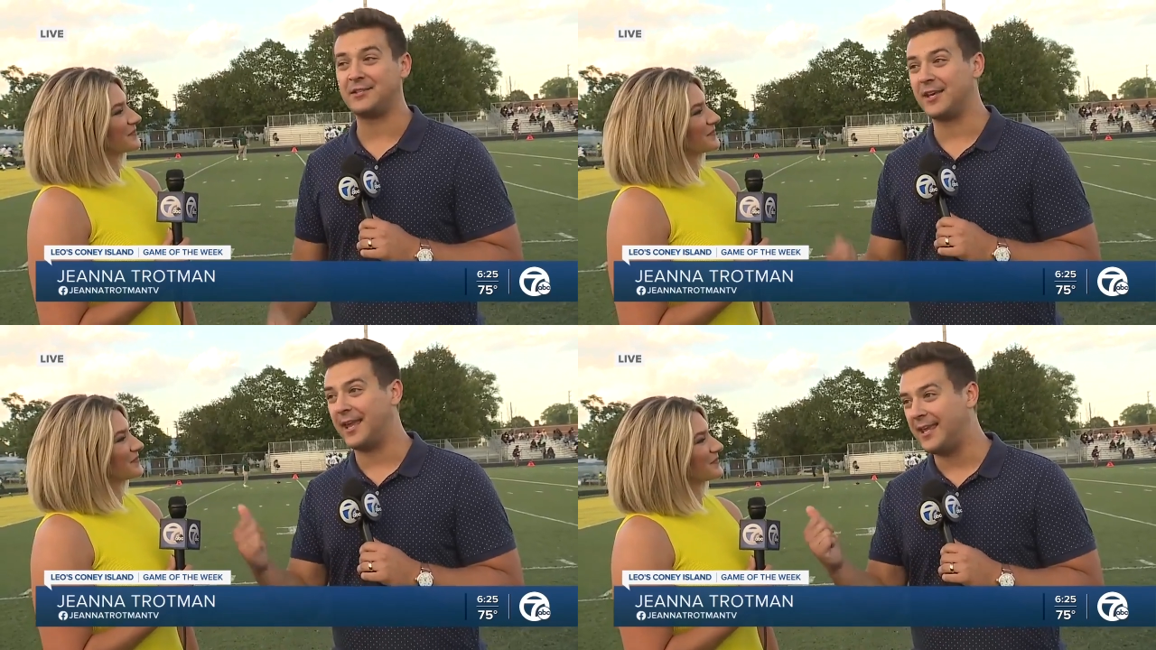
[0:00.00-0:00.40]

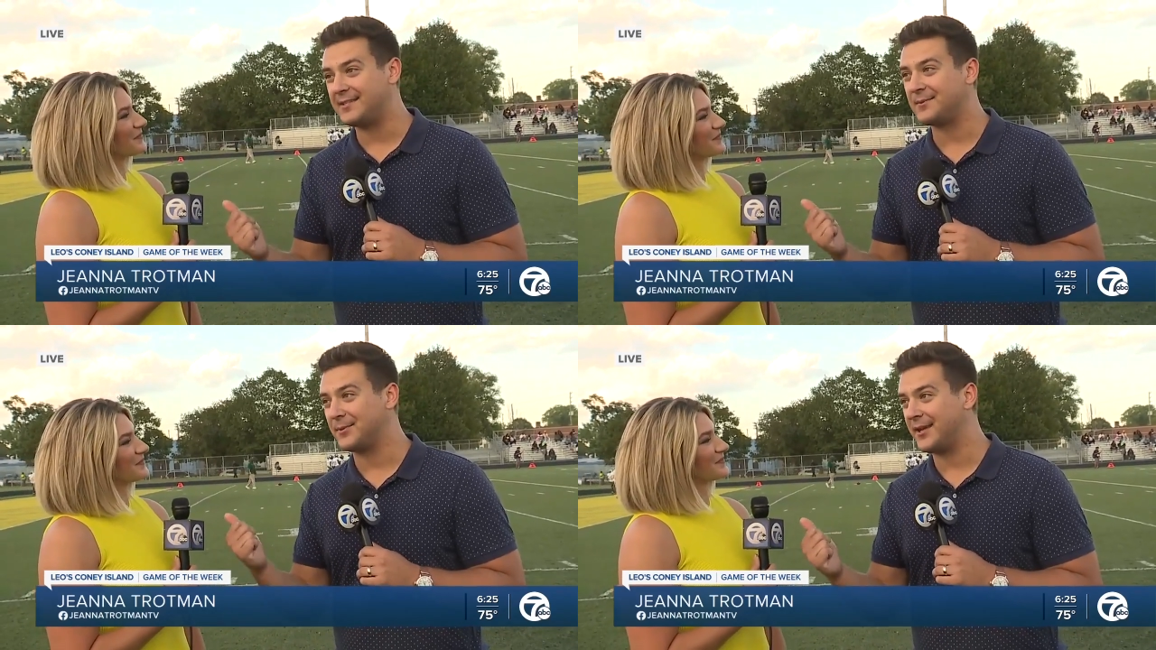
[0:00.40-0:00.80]
Speaker 1: She
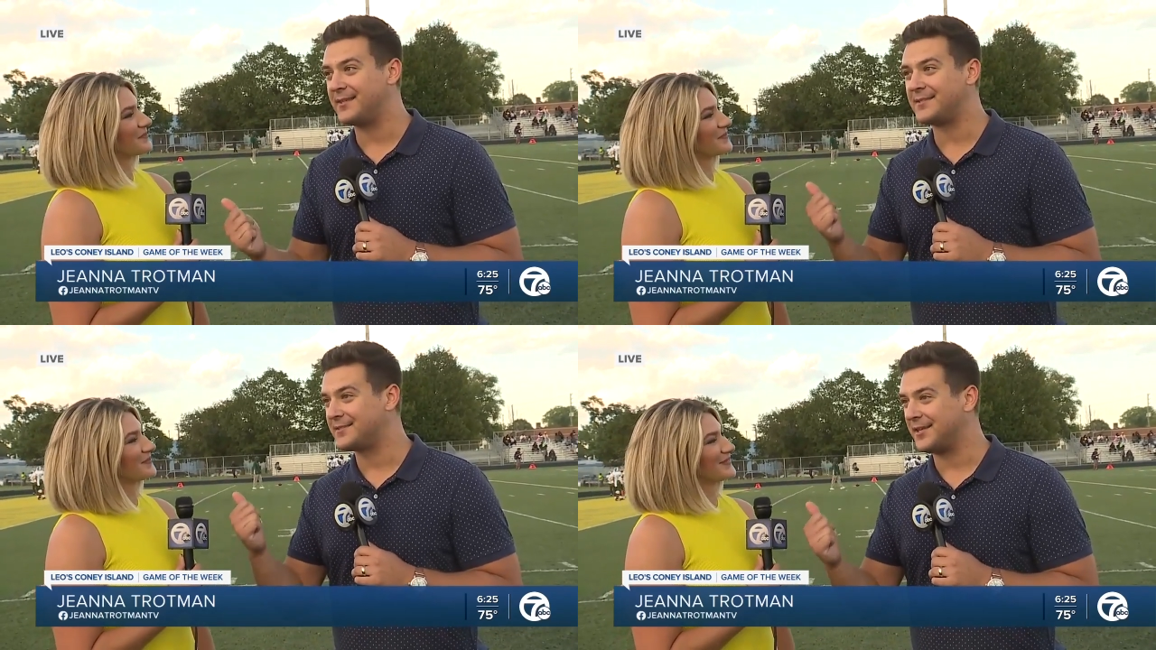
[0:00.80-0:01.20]
eats and
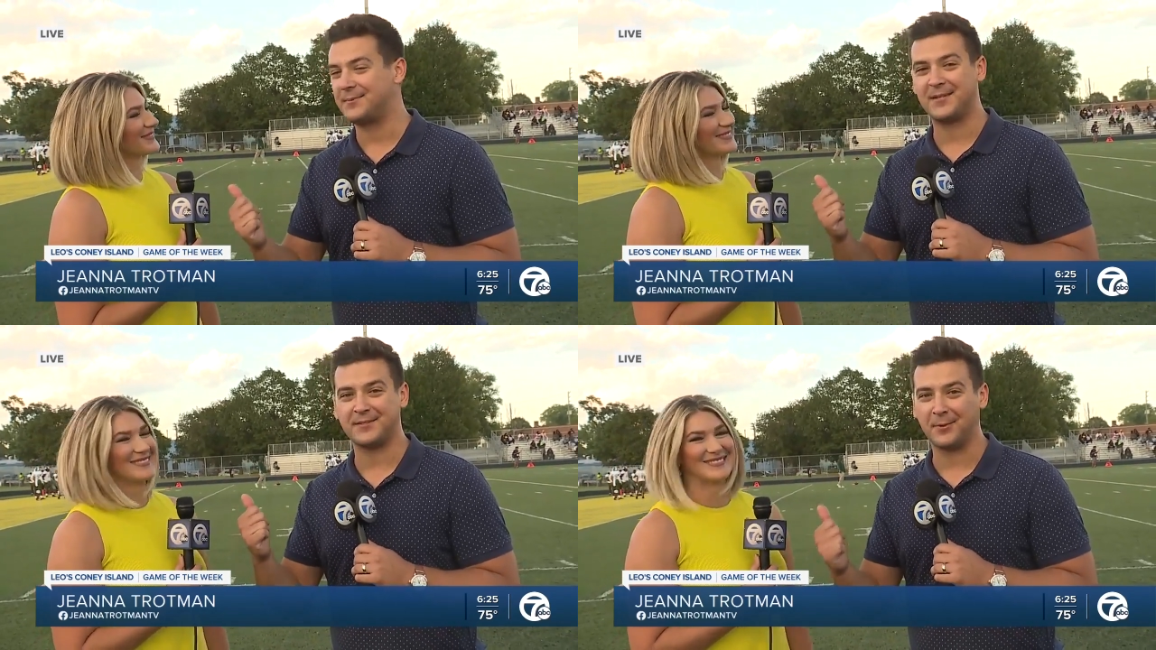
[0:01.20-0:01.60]
breathes and
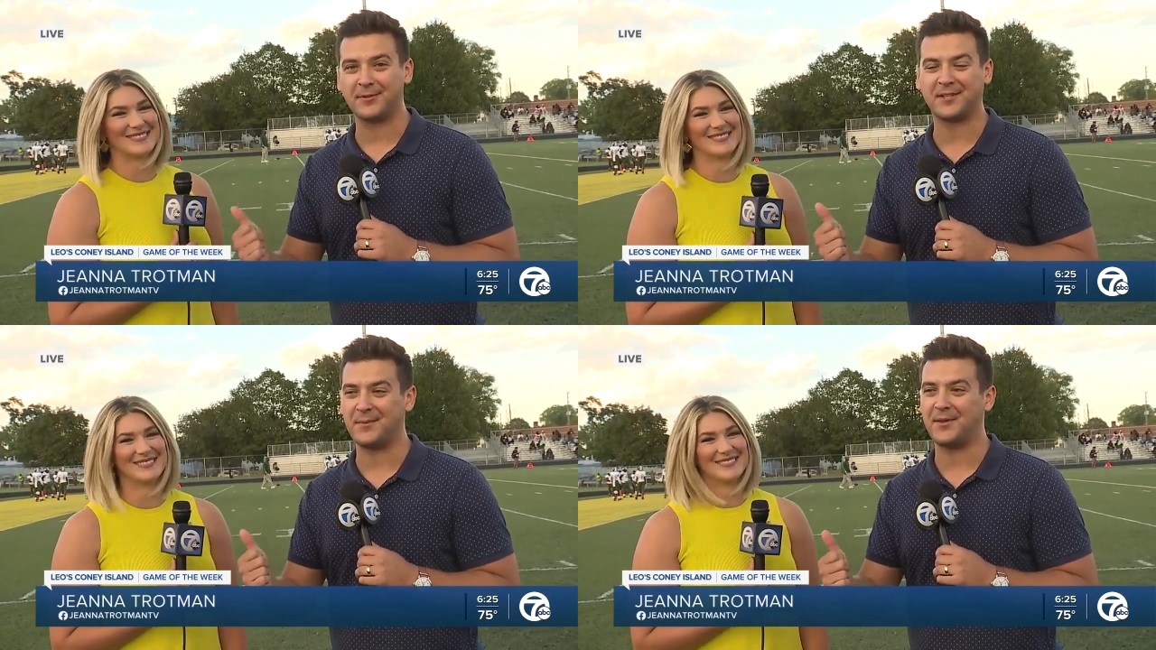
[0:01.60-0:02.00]
sleeps the
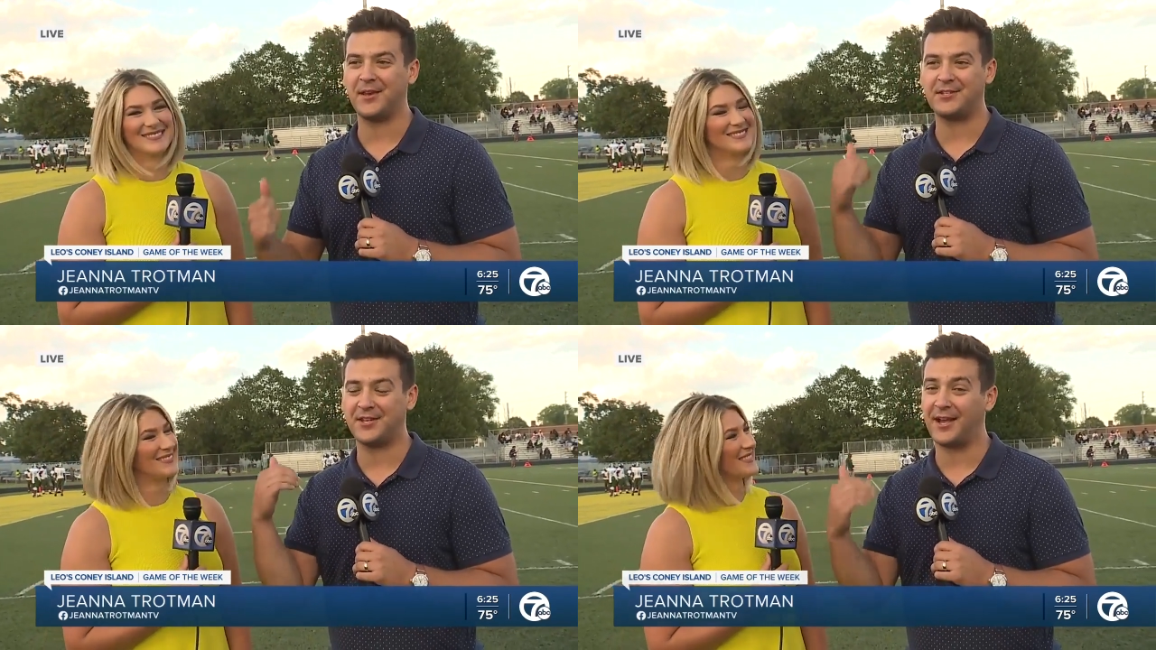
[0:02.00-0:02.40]
sports
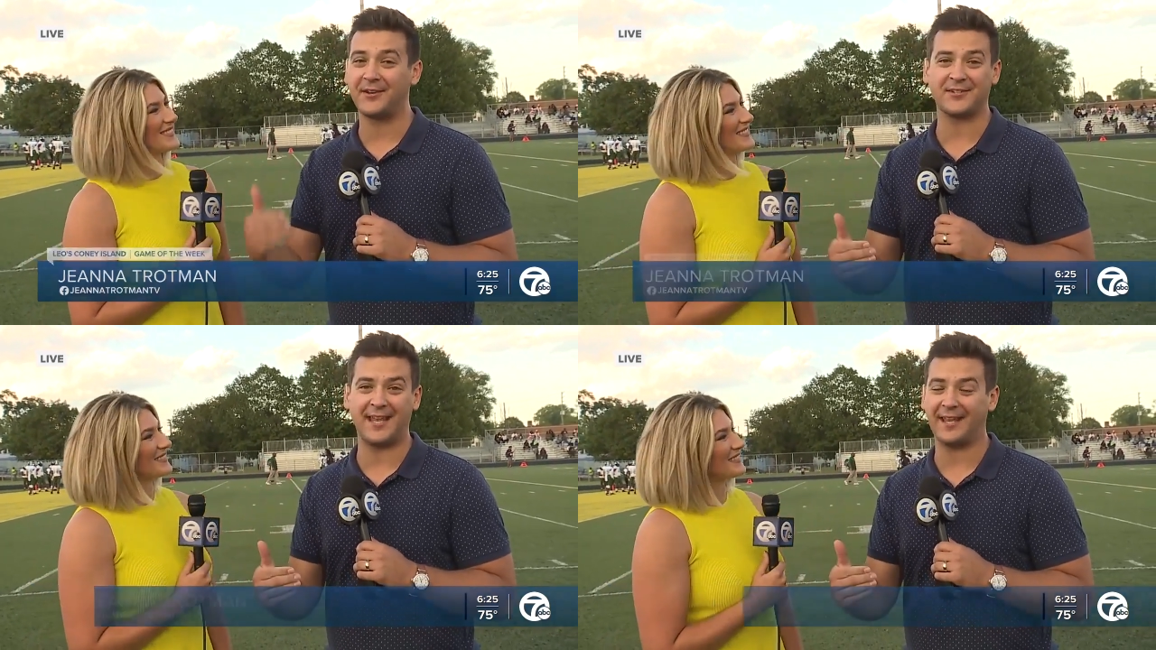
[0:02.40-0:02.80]
community. She
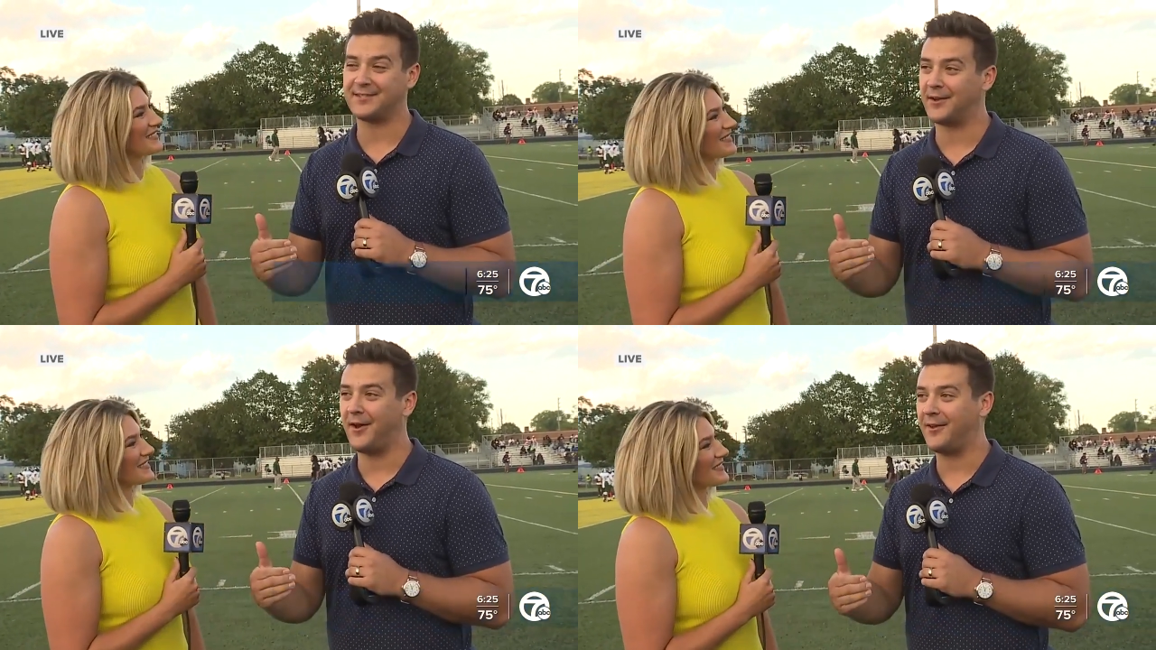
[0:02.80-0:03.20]

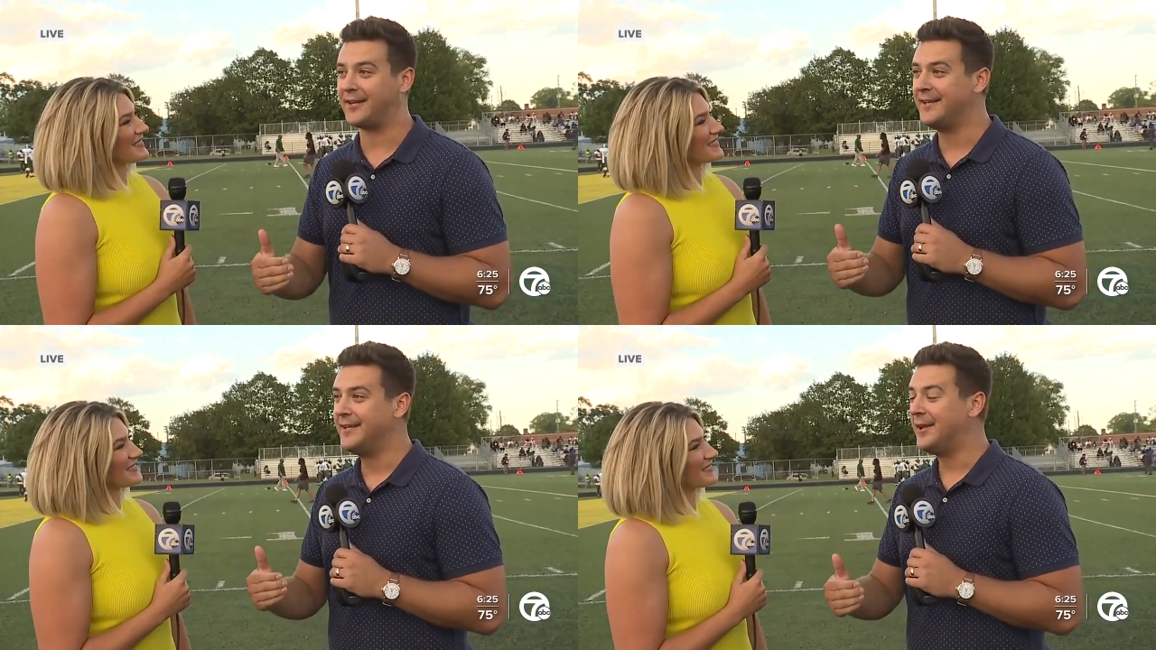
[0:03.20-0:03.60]
understands it all,
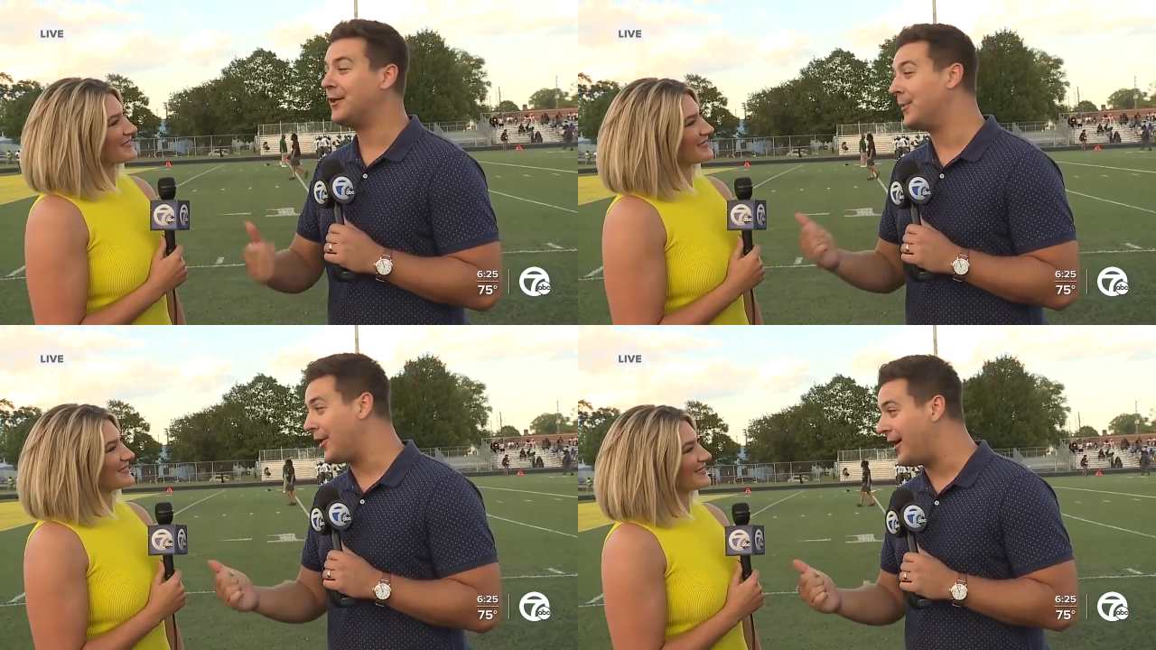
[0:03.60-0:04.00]
and
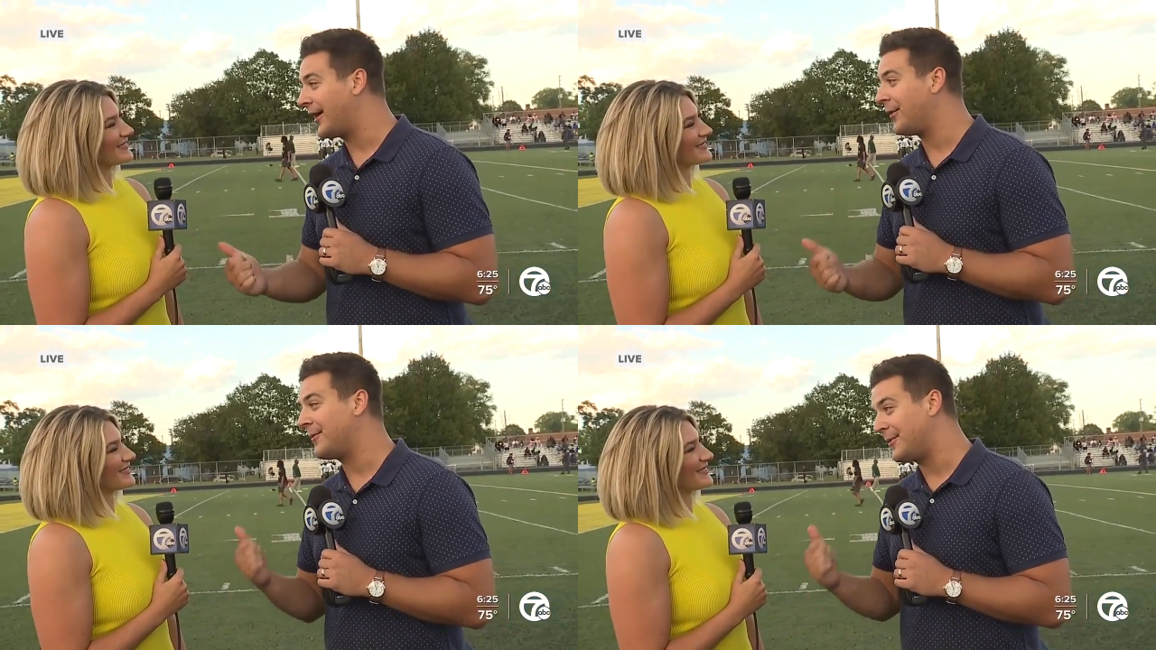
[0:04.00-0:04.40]
you
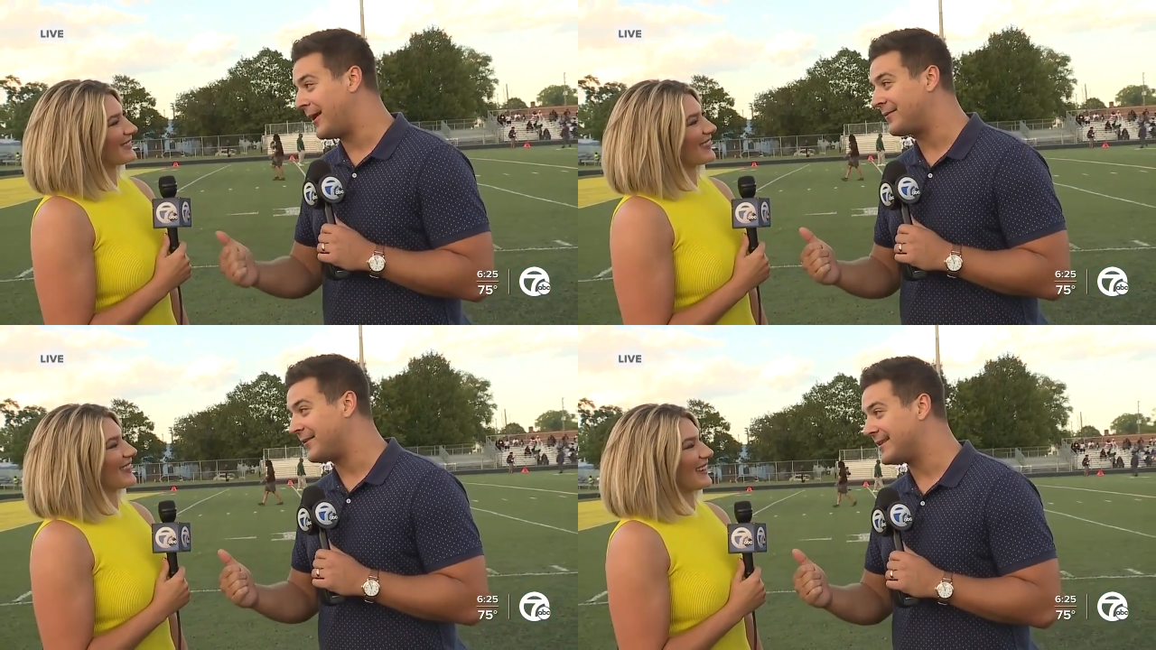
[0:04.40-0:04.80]
belong here. We've been
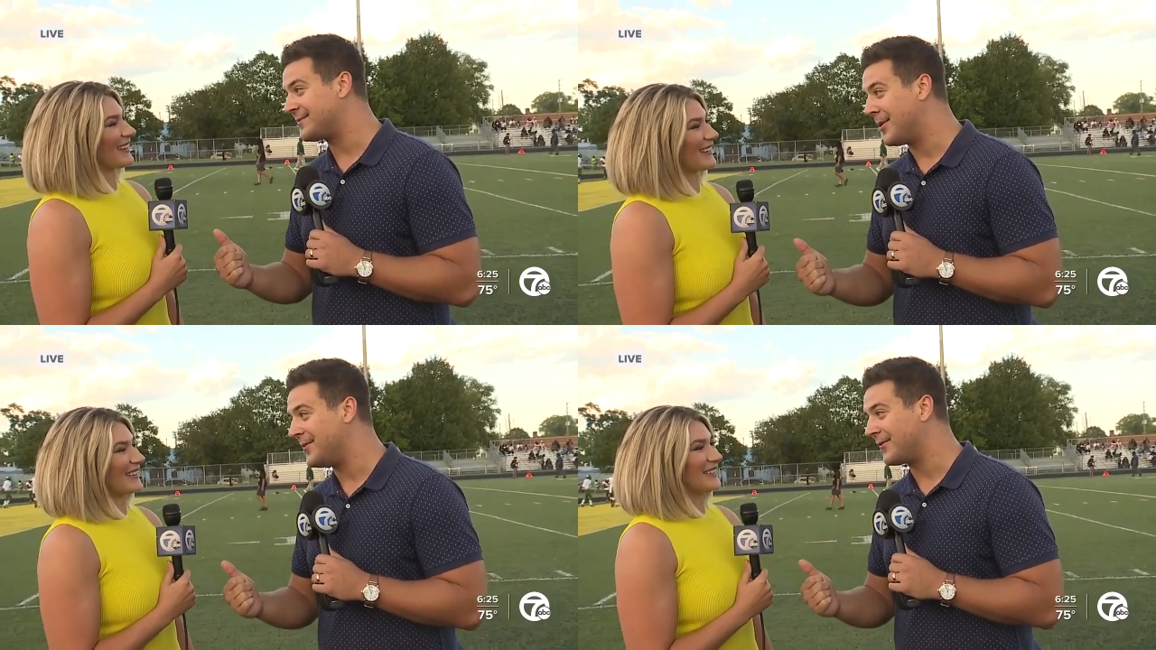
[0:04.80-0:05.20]
waiting for
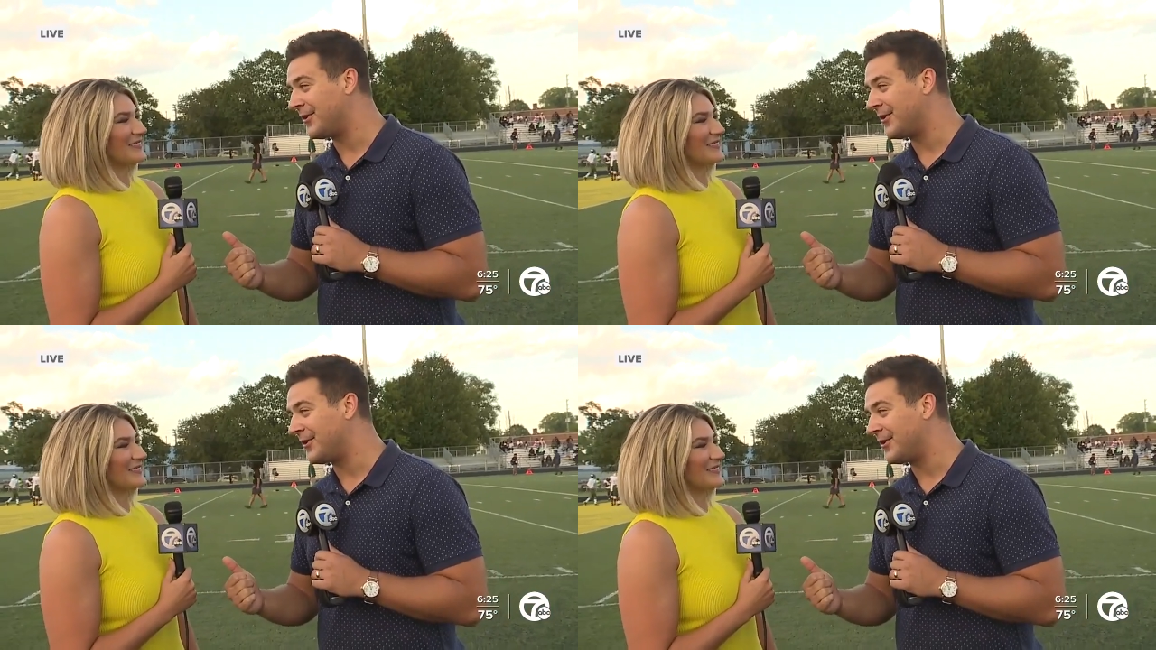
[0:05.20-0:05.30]
this Thank moment you.